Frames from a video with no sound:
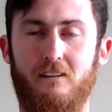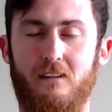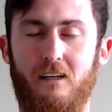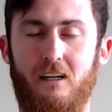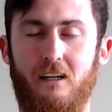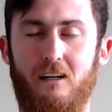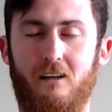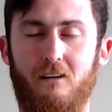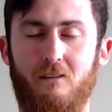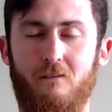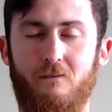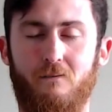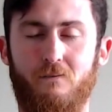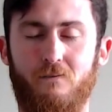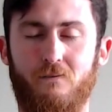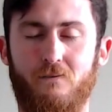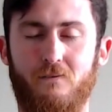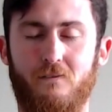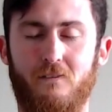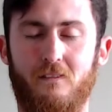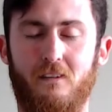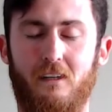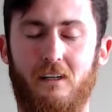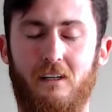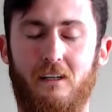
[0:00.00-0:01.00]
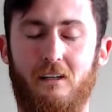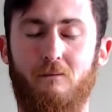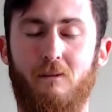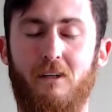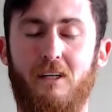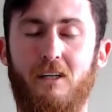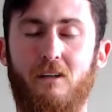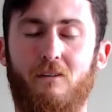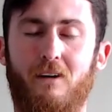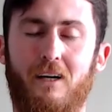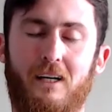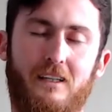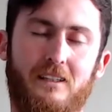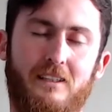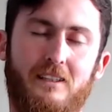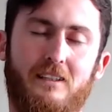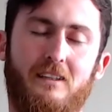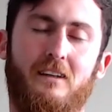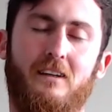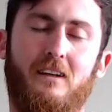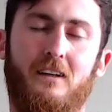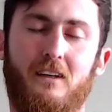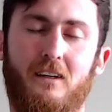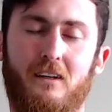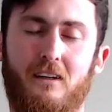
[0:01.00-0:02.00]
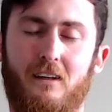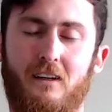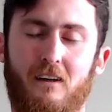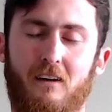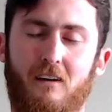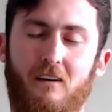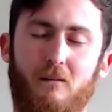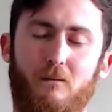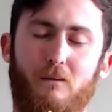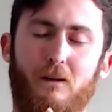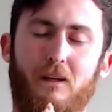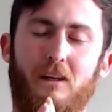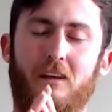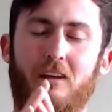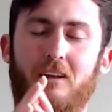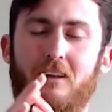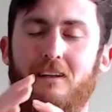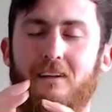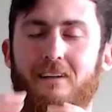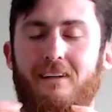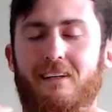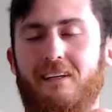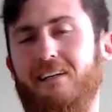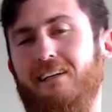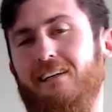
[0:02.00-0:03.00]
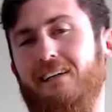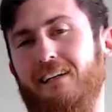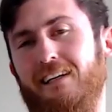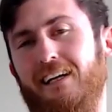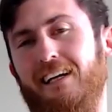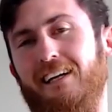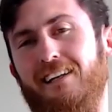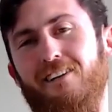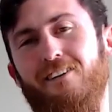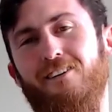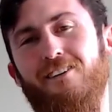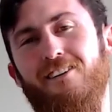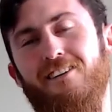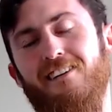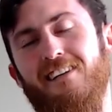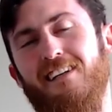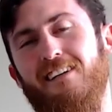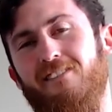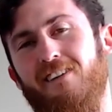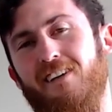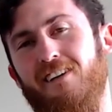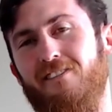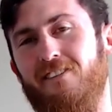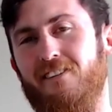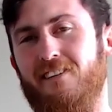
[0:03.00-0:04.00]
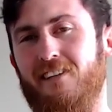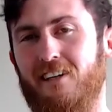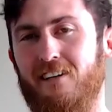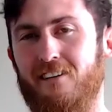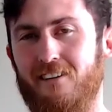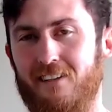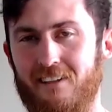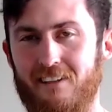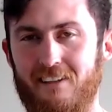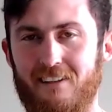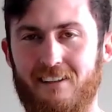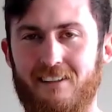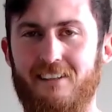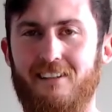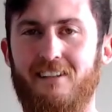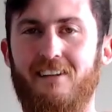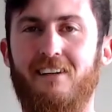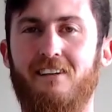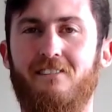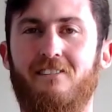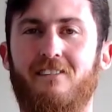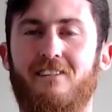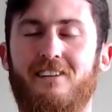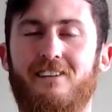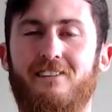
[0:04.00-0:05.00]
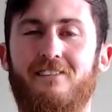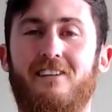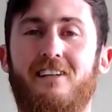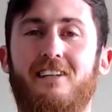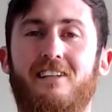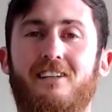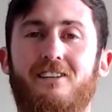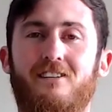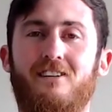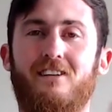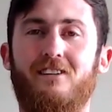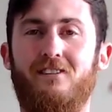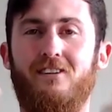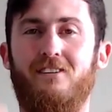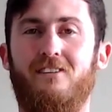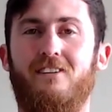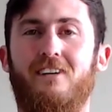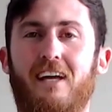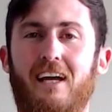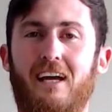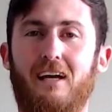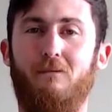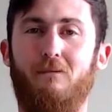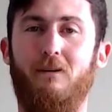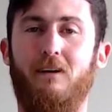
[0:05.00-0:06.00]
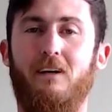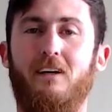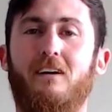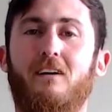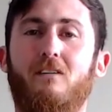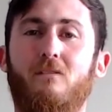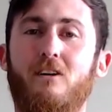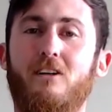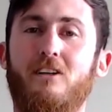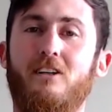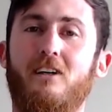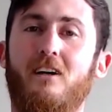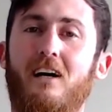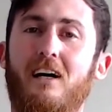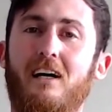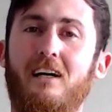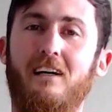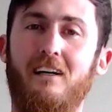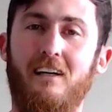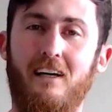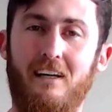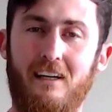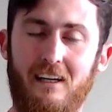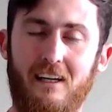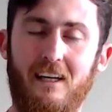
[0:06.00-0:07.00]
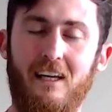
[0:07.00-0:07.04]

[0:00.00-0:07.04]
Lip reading: in many ways. But at Lululemon, if you know it, everyone's very joyful and happy, which I